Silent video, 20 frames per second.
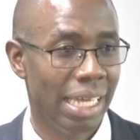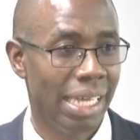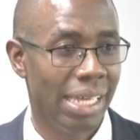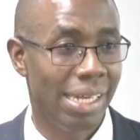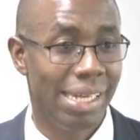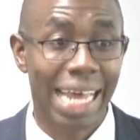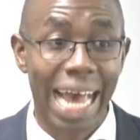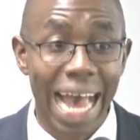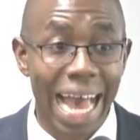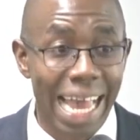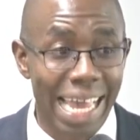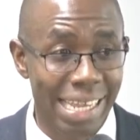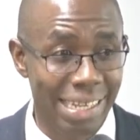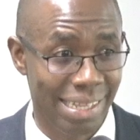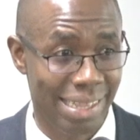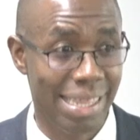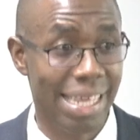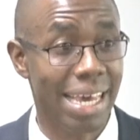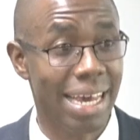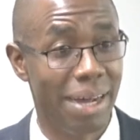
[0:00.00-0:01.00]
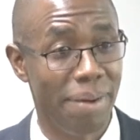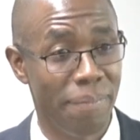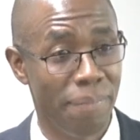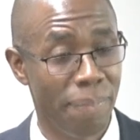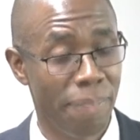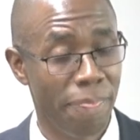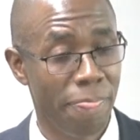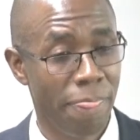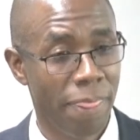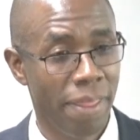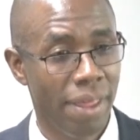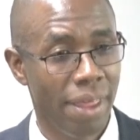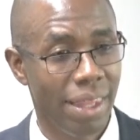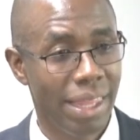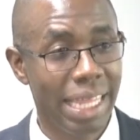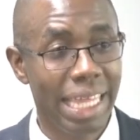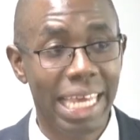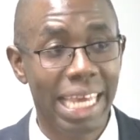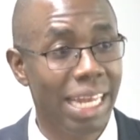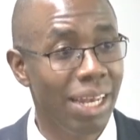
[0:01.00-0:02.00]
dies there. They
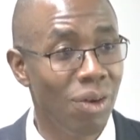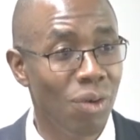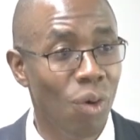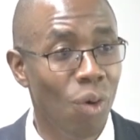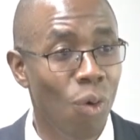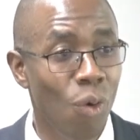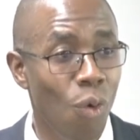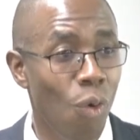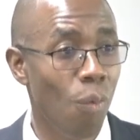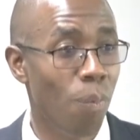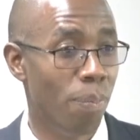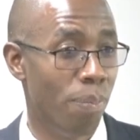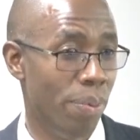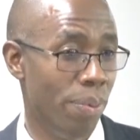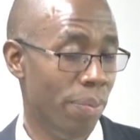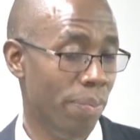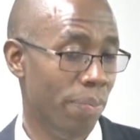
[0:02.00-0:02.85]
had no hope.